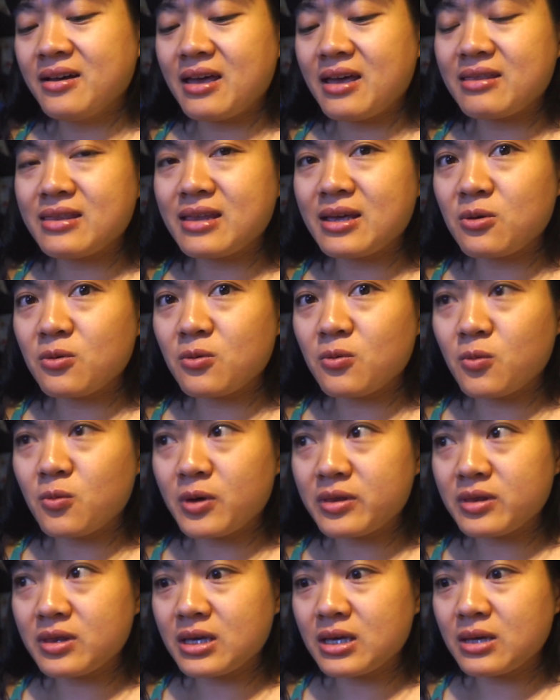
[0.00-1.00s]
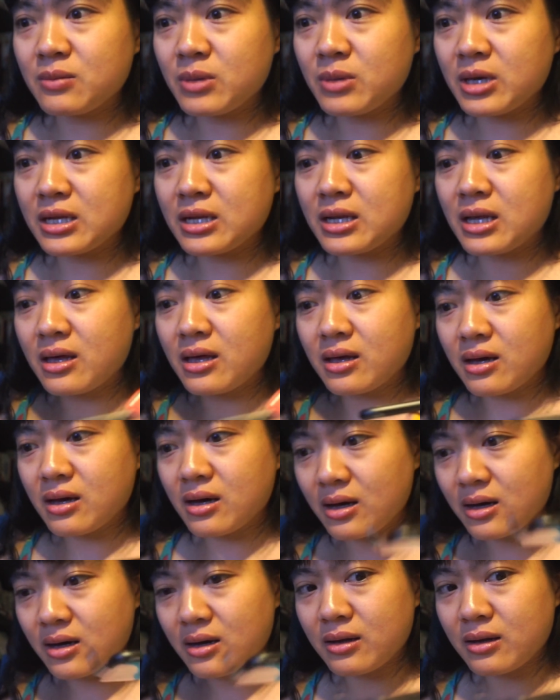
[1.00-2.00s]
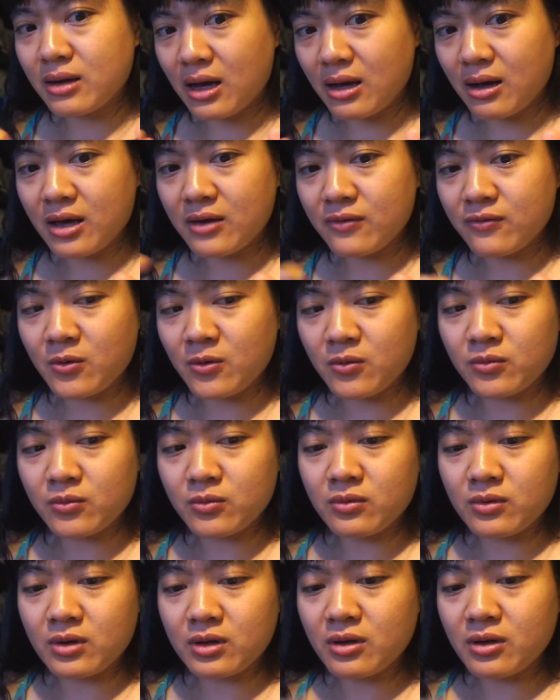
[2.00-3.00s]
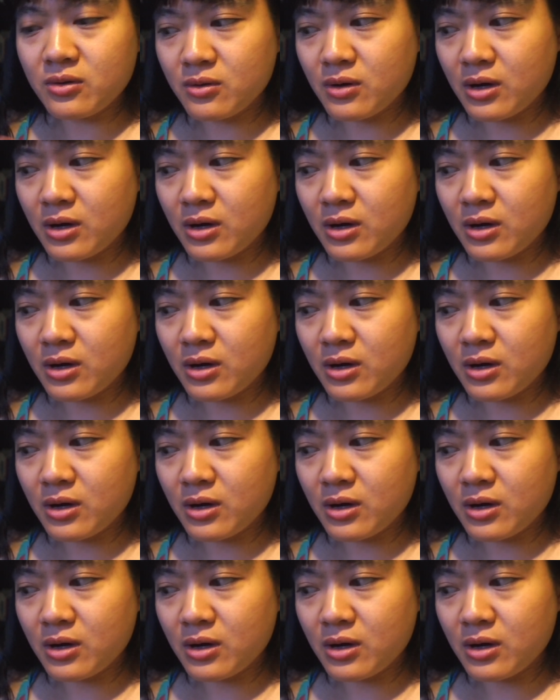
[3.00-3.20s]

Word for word: And then when they made another